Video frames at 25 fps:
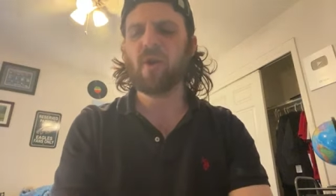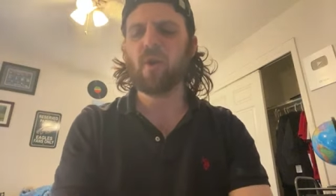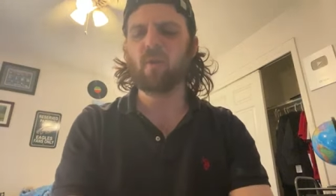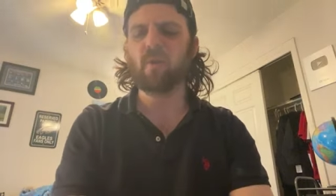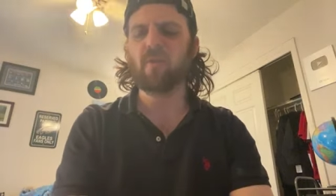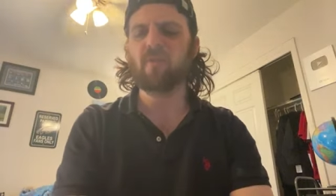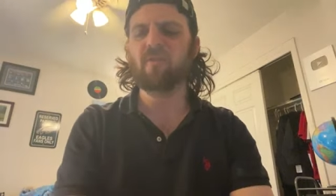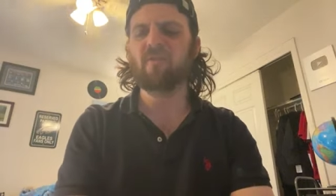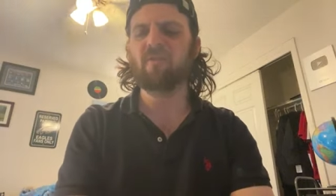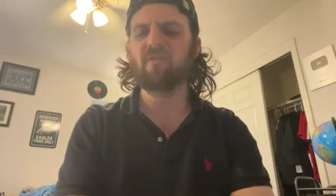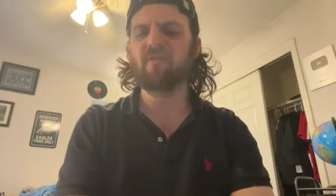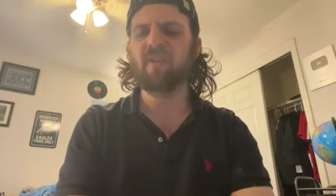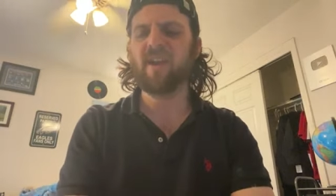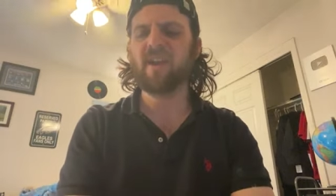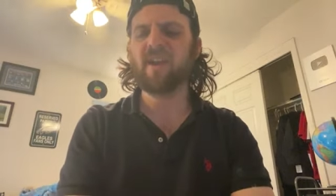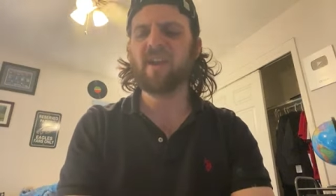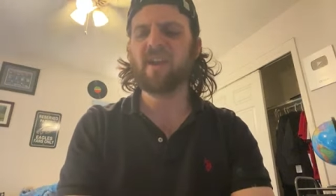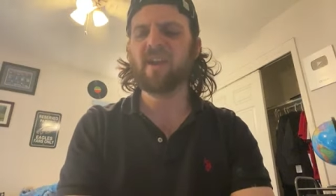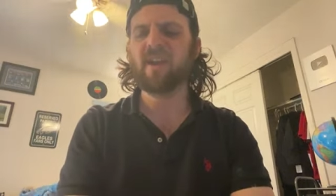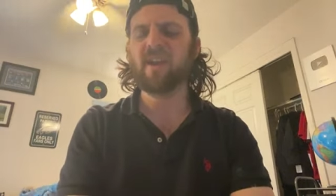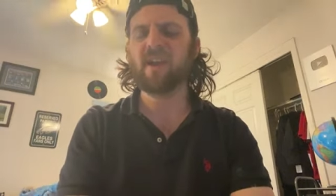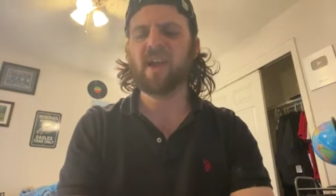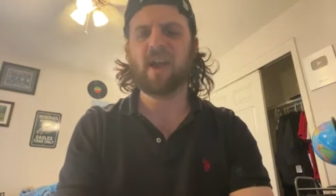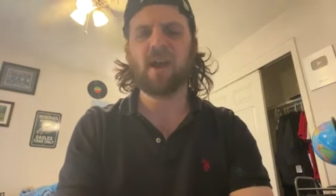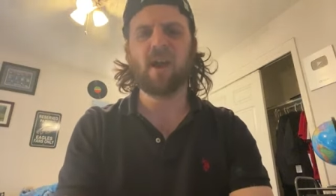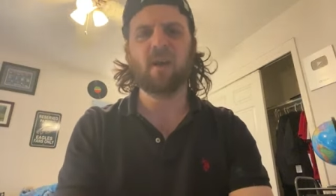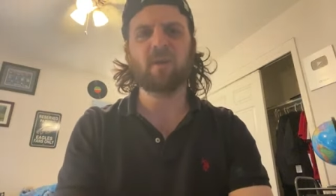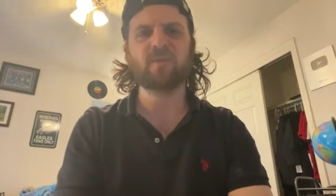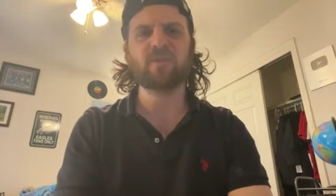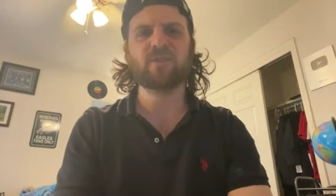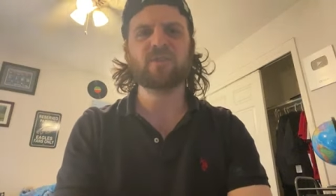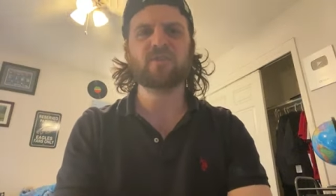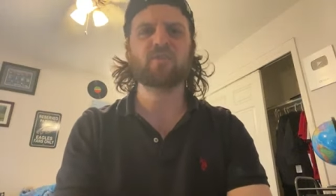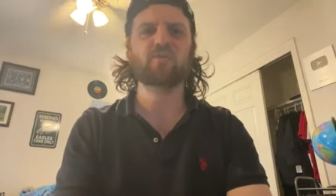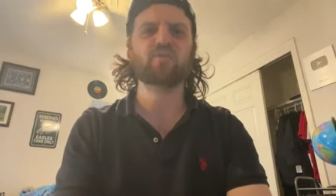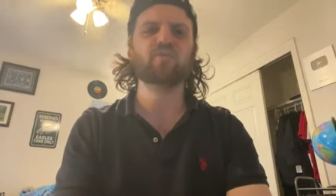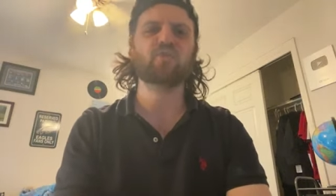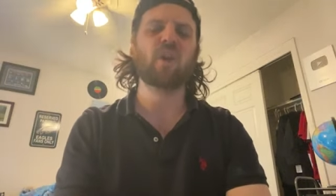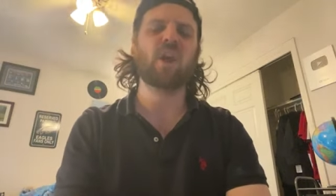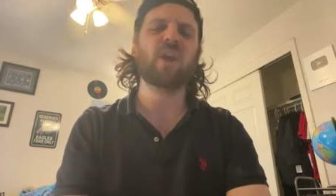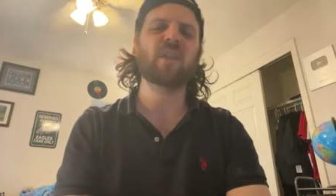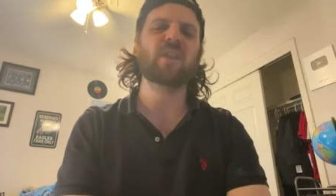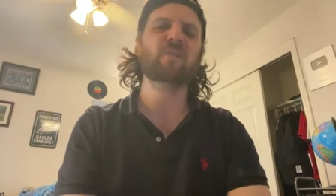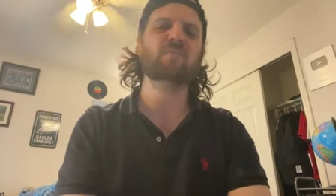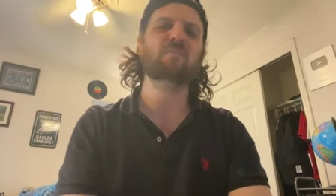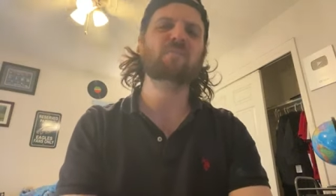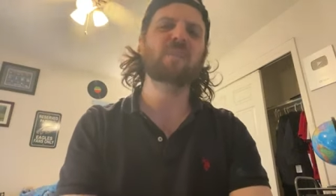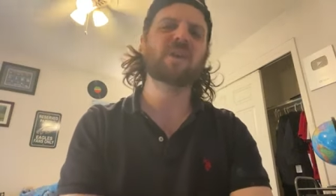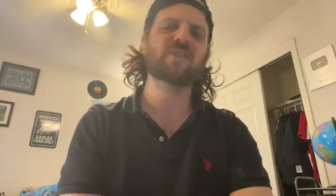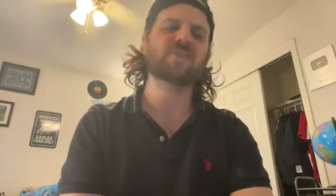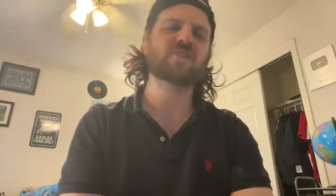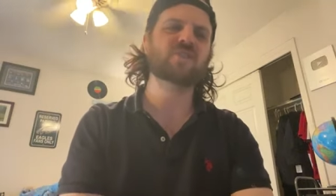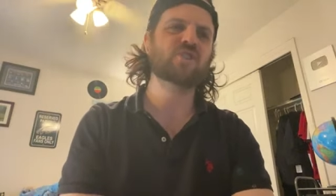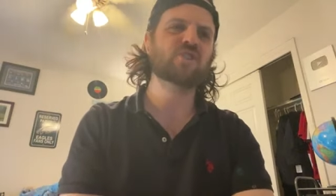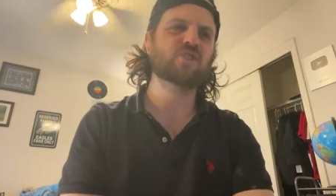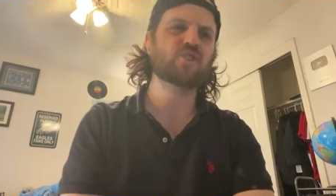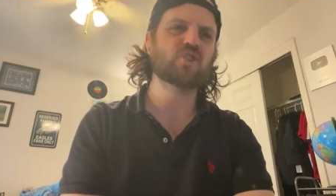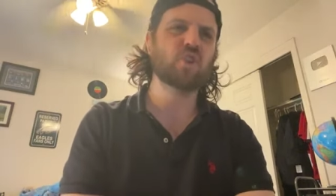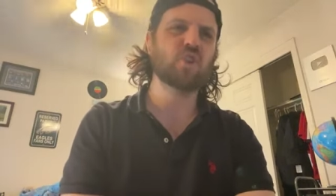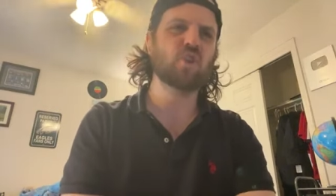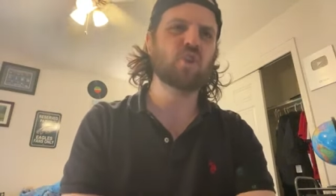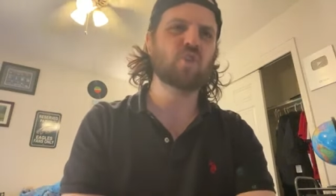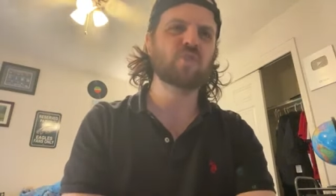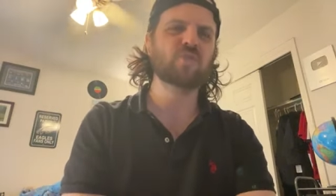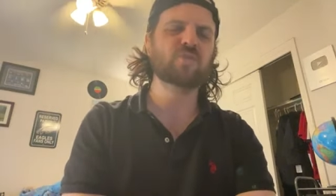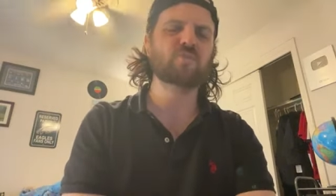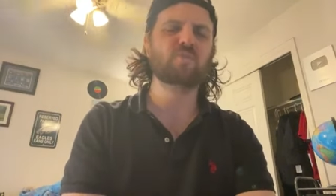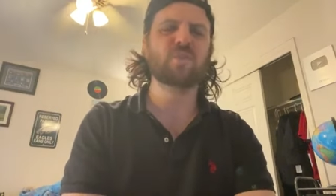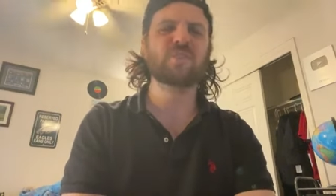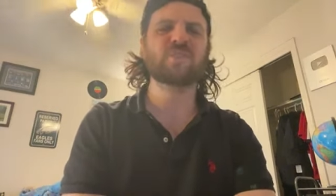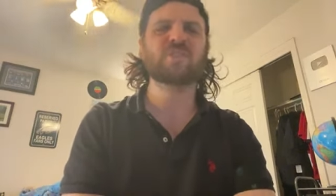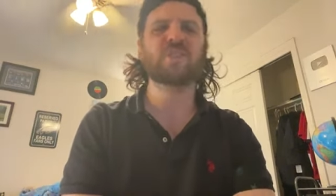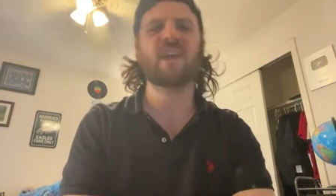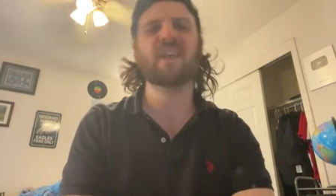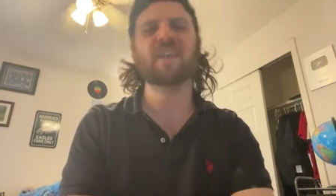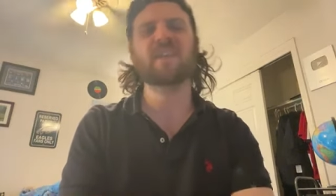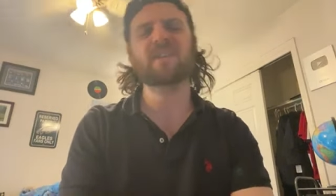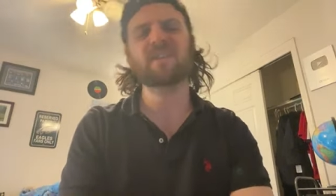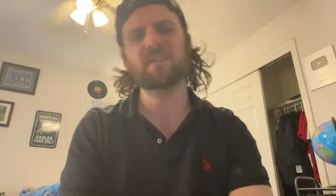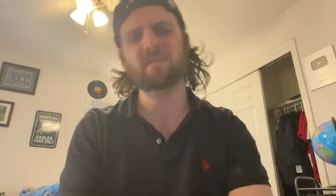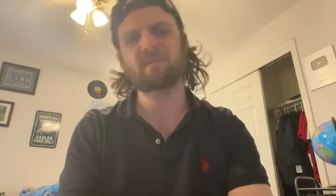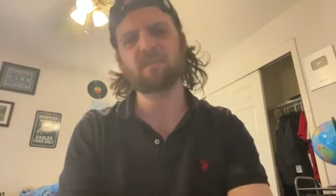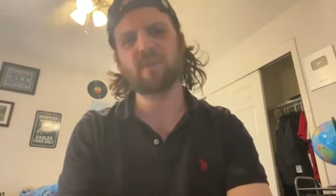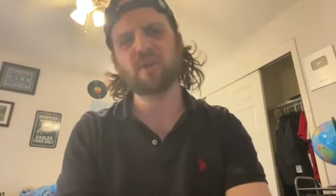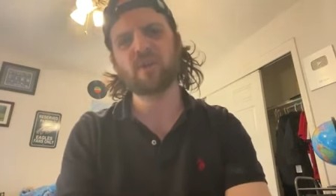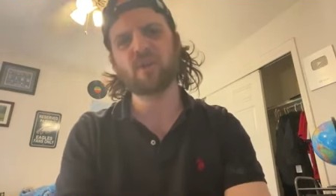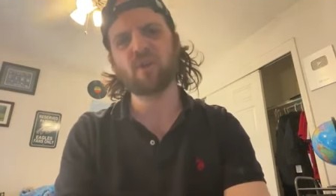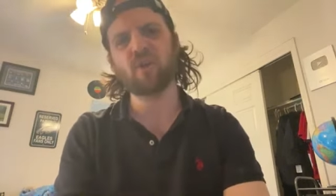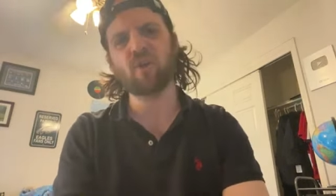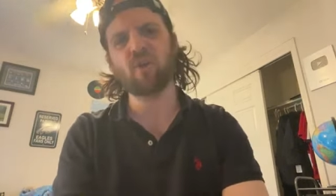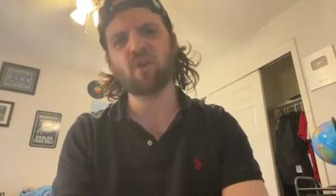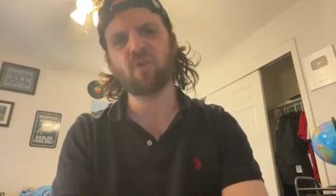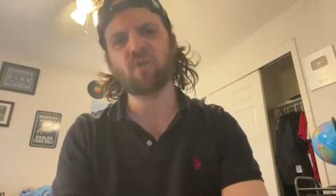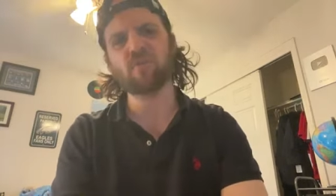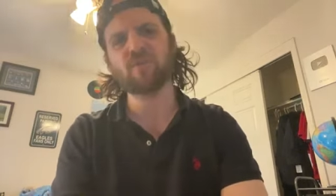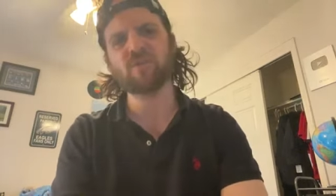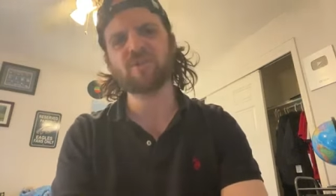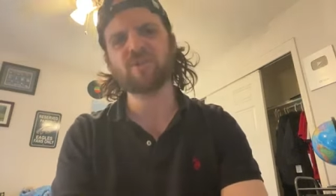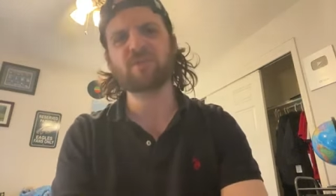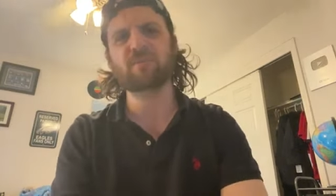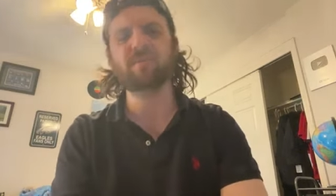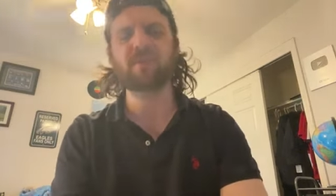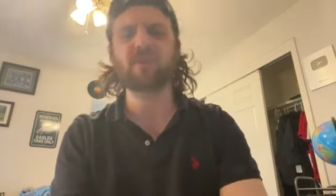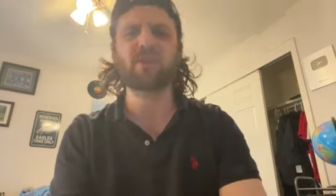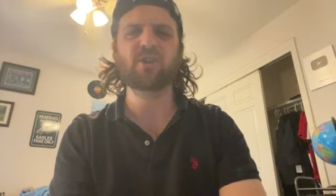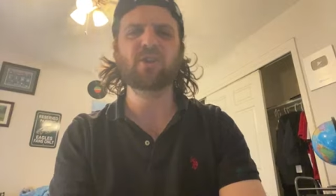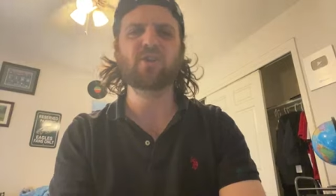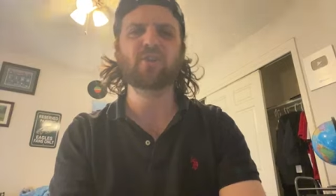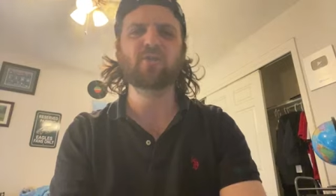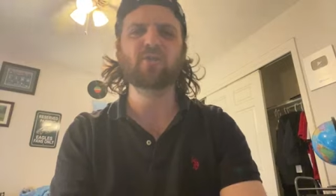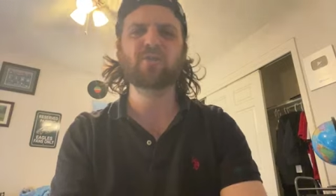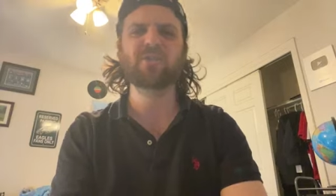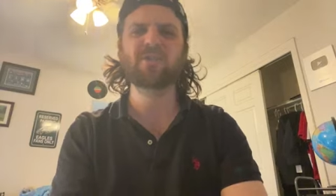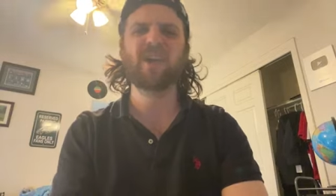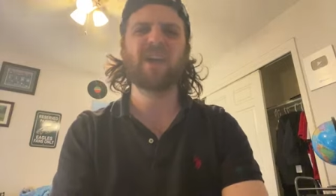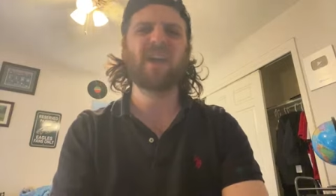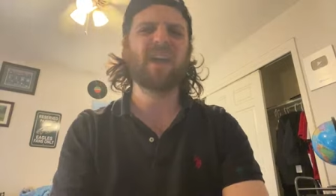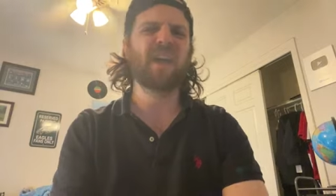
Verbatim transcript: with fake accounts trying to message girls, pretending to be a girls, to be nudes.